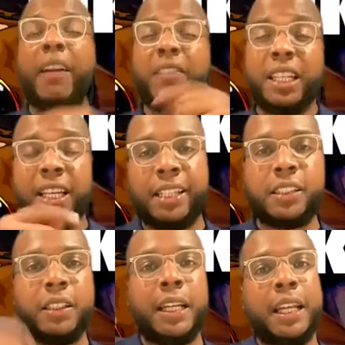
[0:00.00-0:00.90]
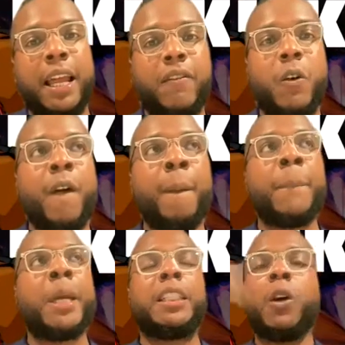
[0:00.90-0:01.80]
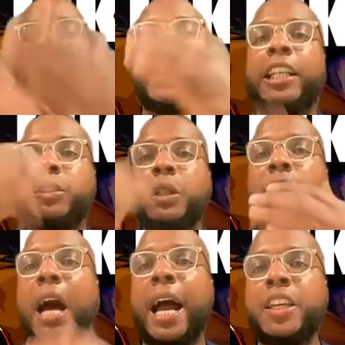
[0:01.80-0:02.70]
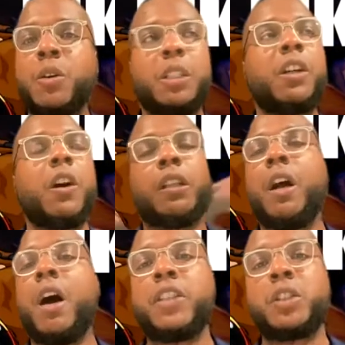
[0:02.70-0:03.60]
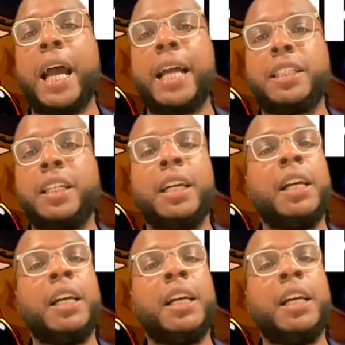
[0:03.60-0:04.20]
everything that's on that level is going to naturally find you. It's called the law of attraction.